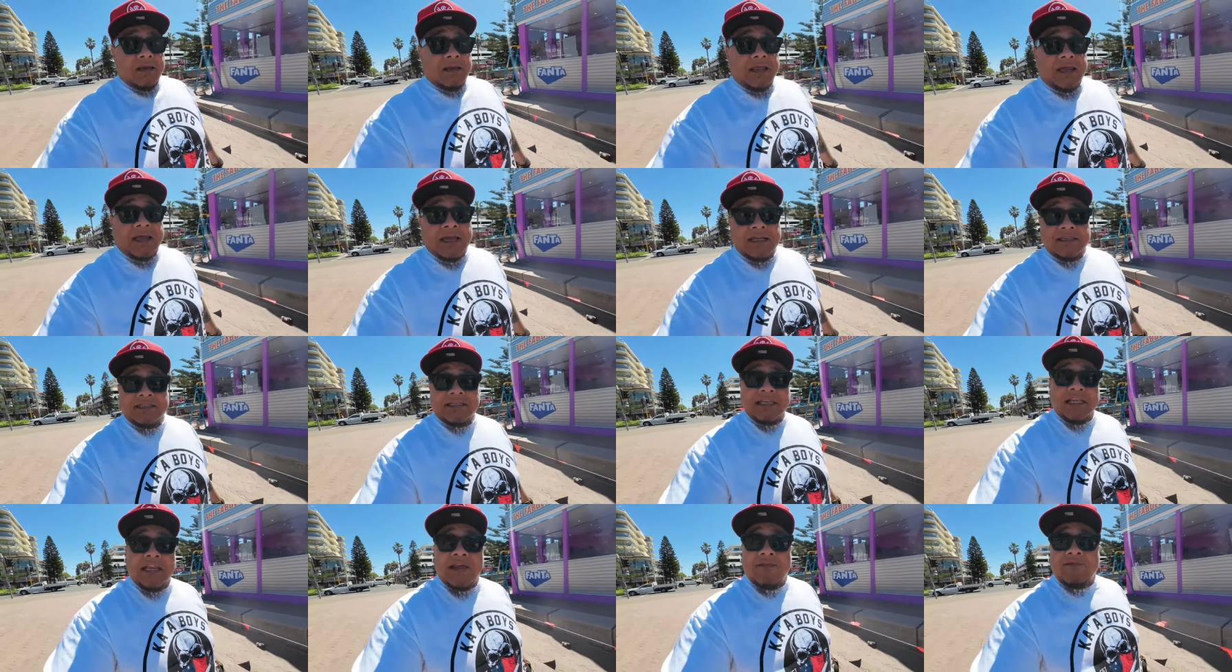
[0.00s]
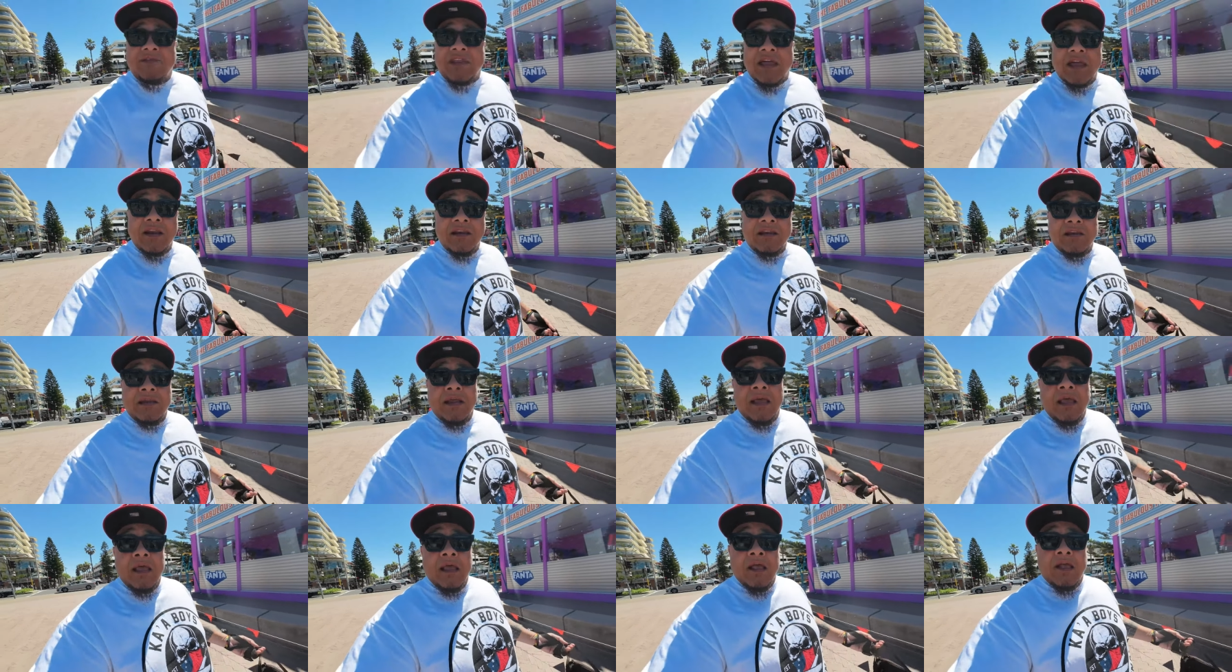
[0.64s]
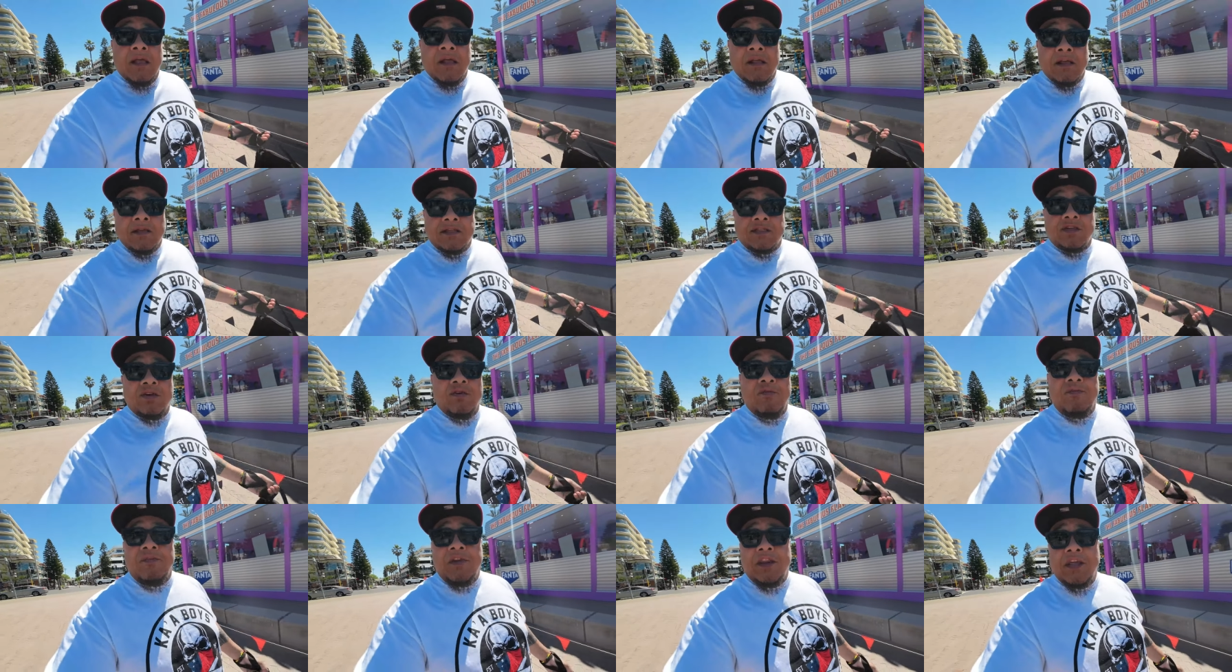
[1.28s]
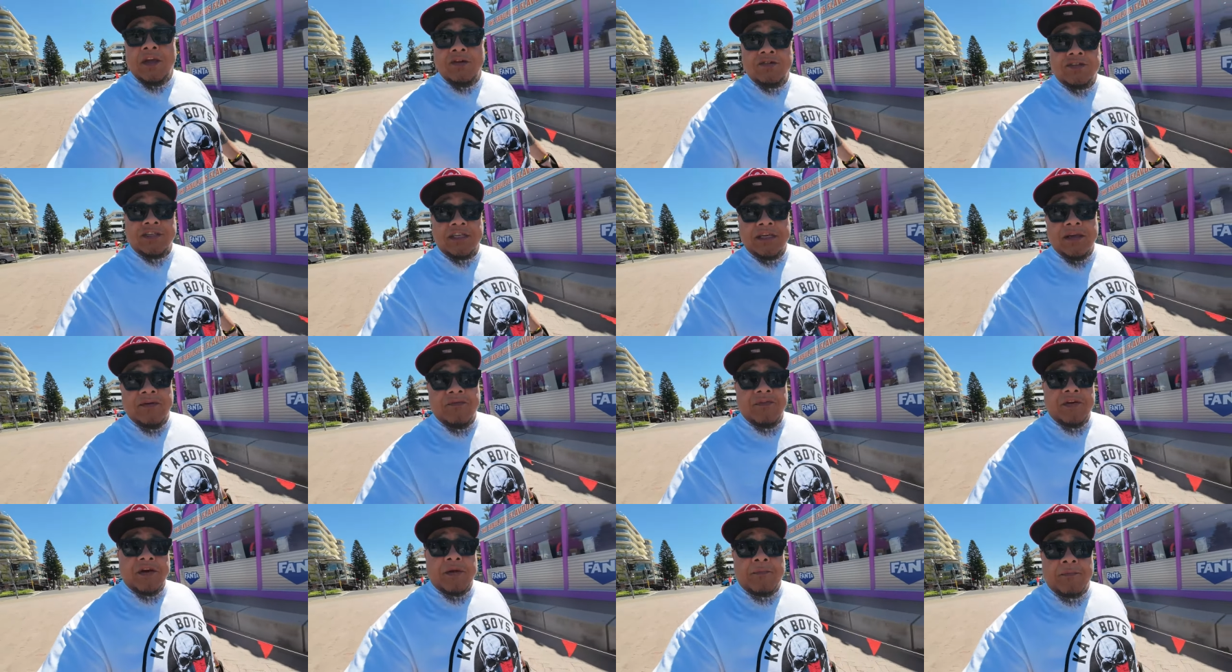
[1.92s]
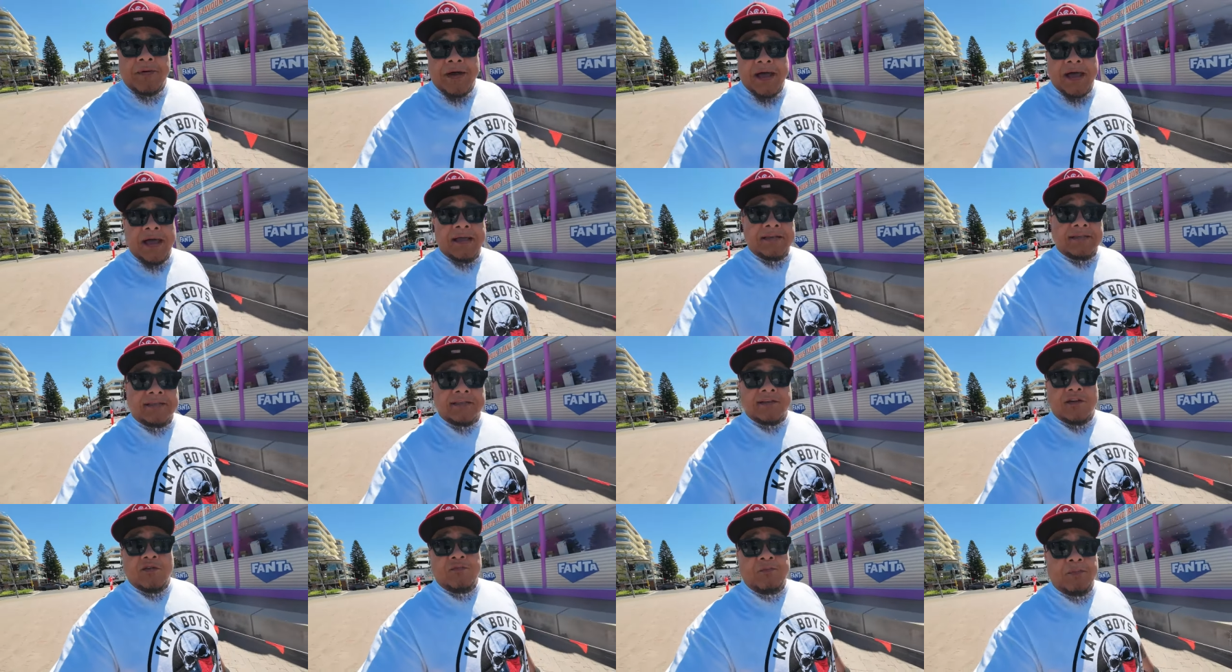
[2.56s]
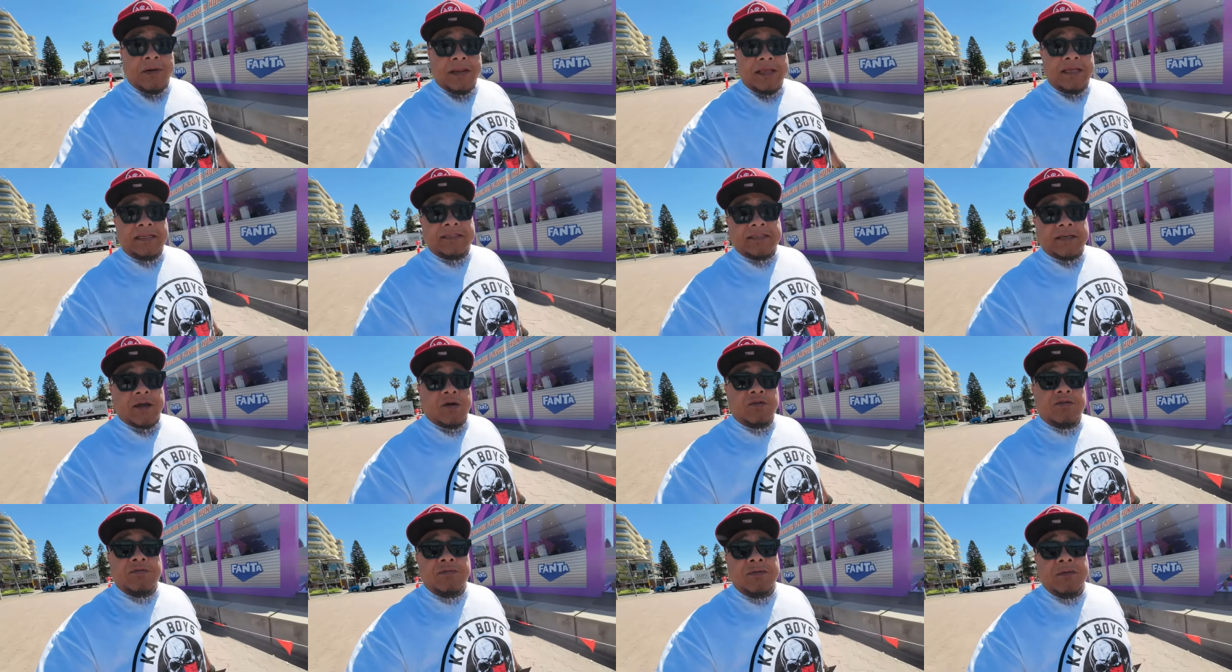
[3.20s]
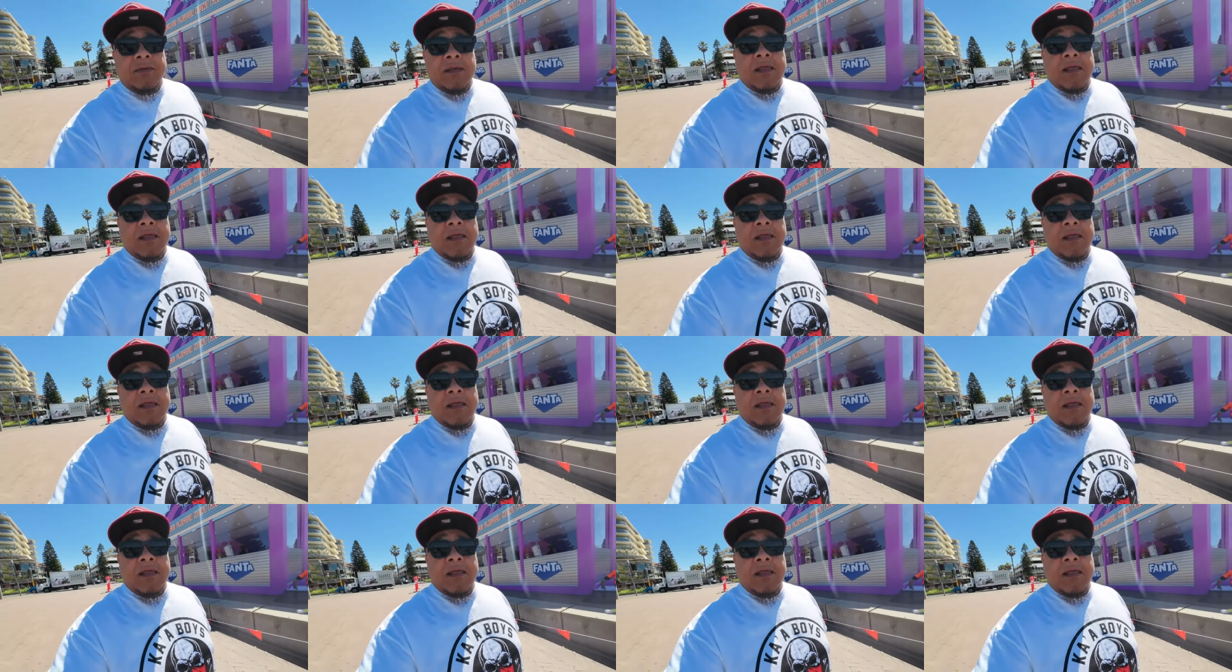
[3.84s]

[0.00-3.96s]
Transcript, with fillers: Like I said, I've done two videos here in the past, so please go